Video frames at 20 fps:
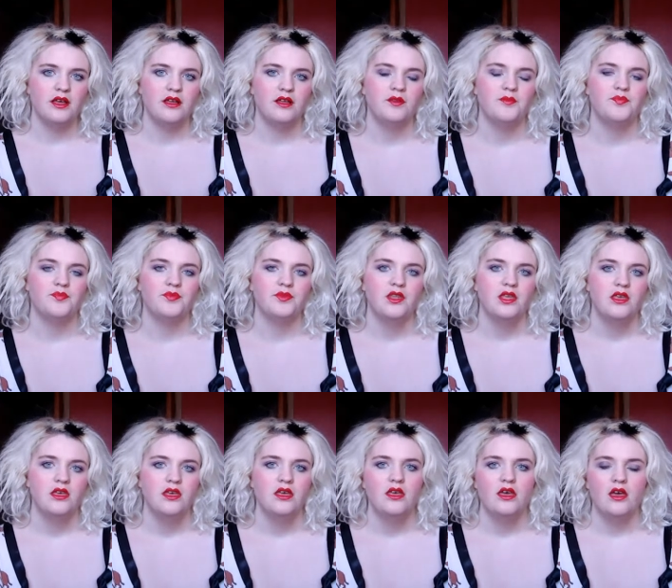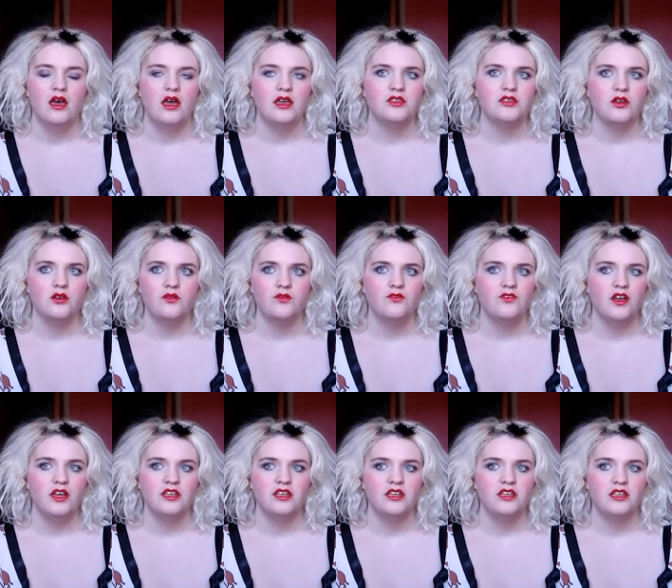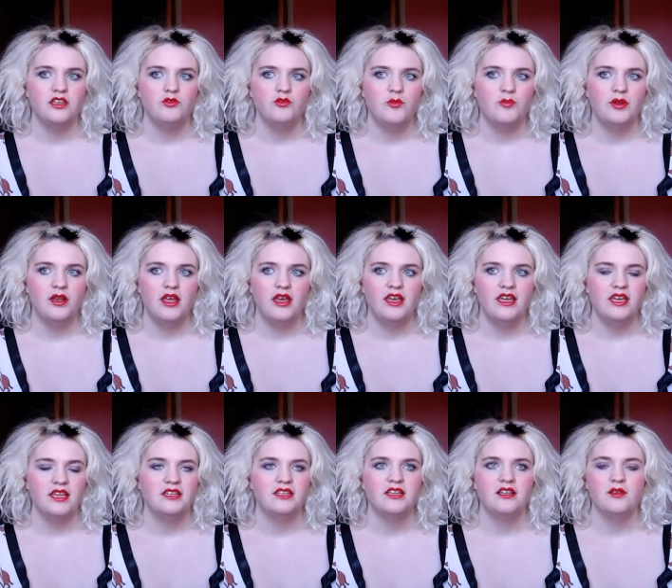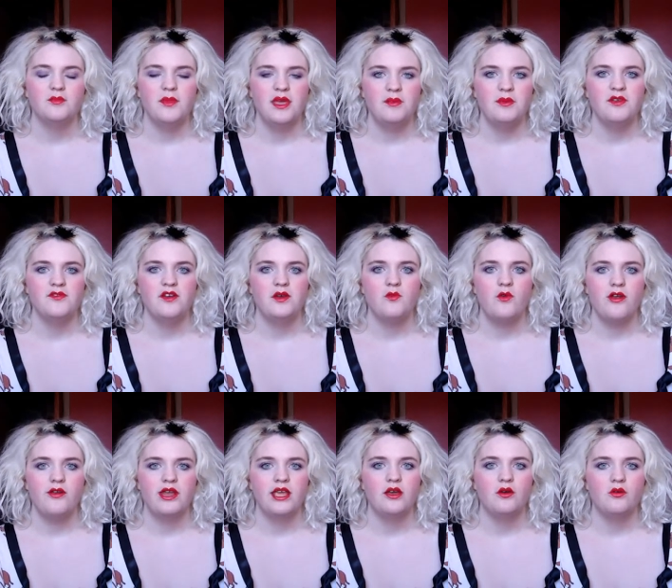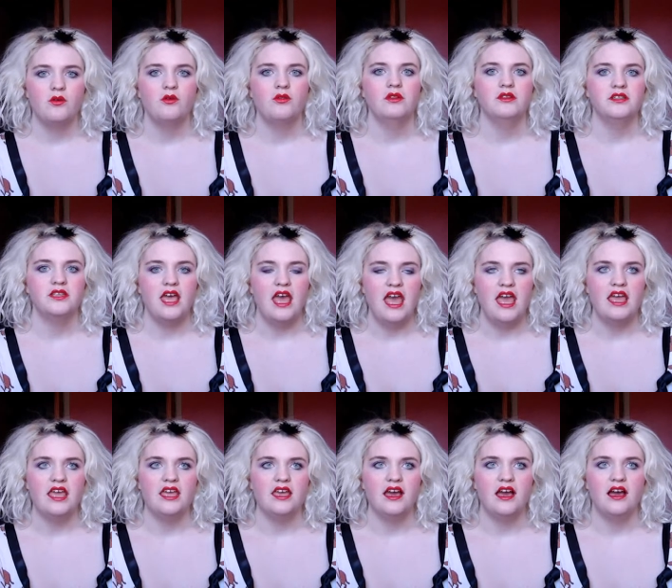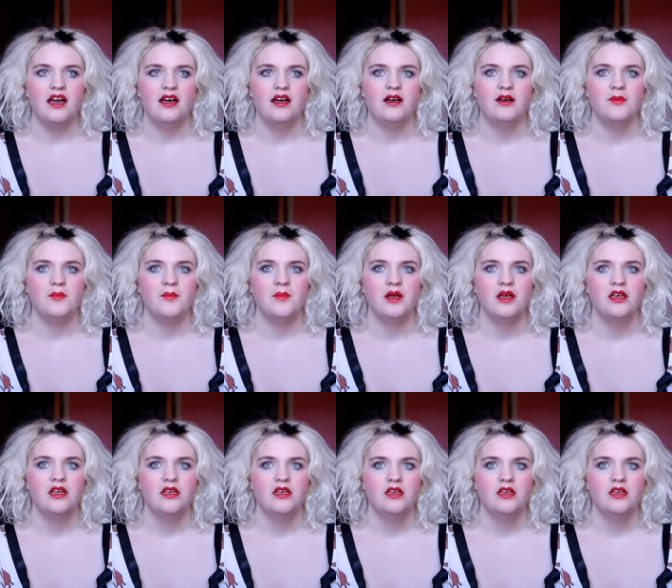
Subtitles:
I don't find I need to apply it until, maybe if I'm wearing it all day, I'll